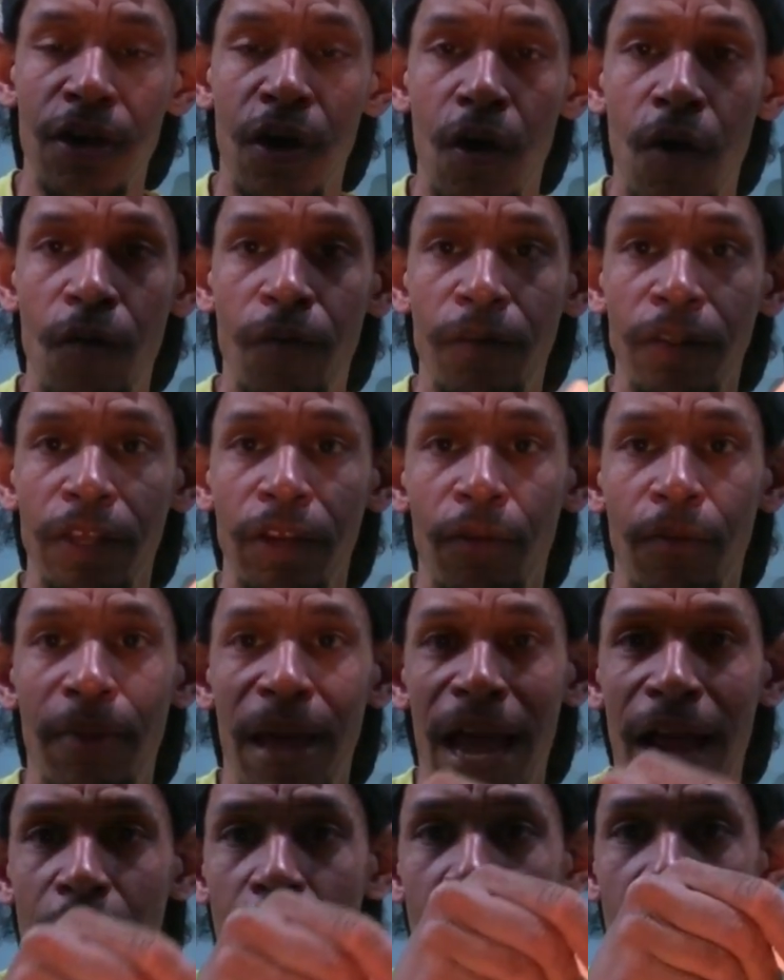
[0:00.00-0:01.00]
Hopefully it'll
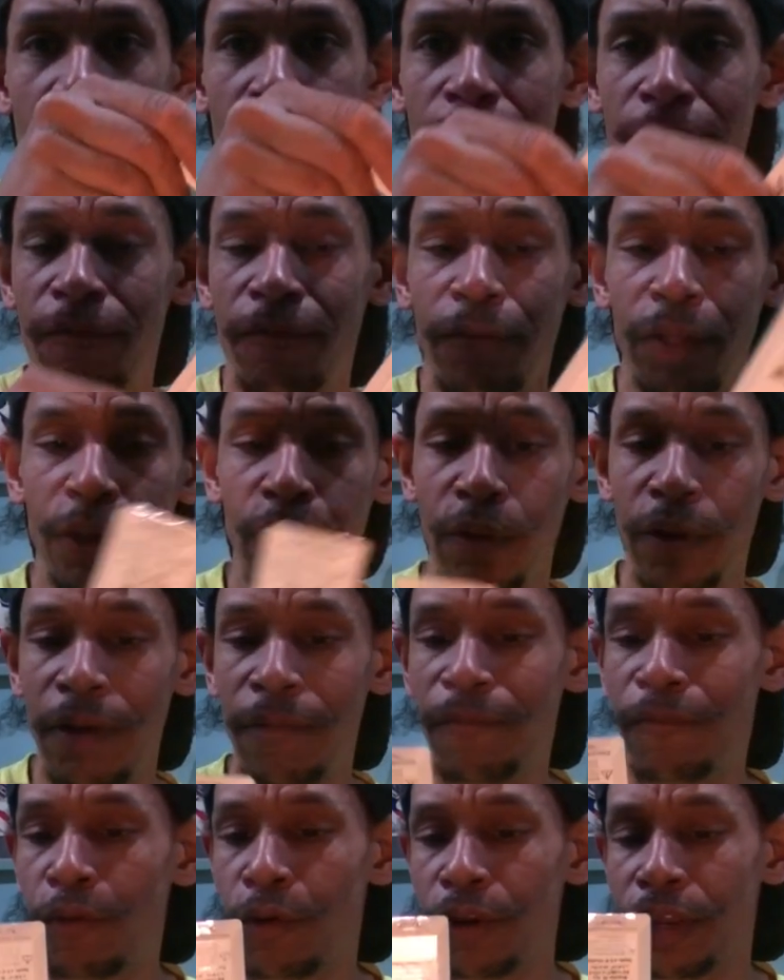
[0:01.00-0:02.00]
back off and float
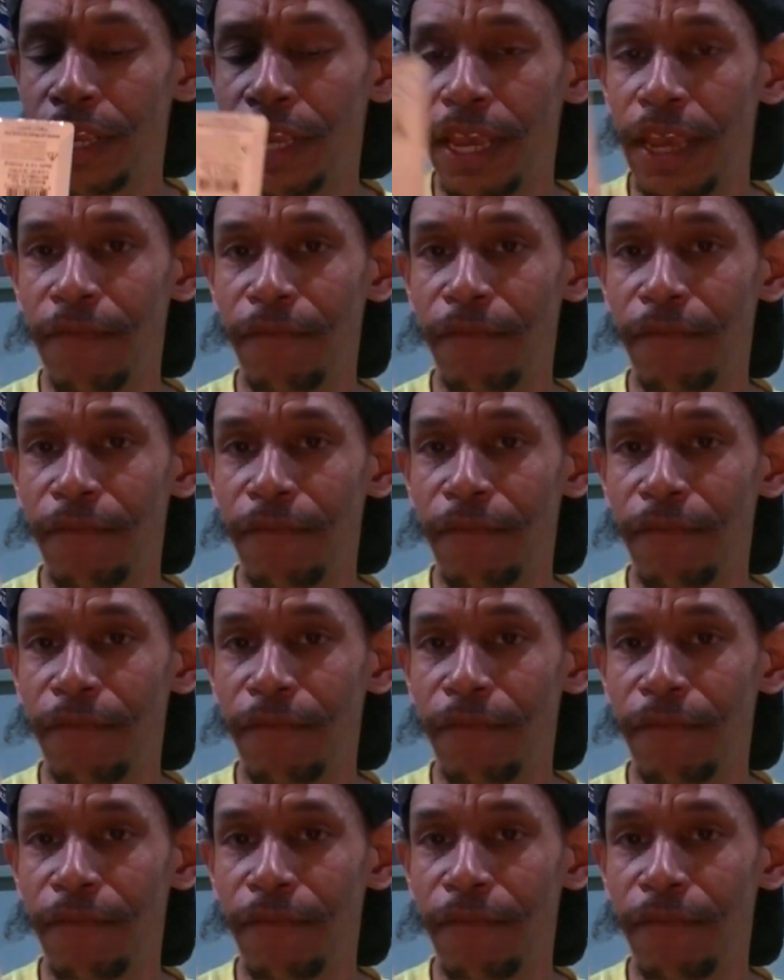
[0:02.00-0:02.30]
up for you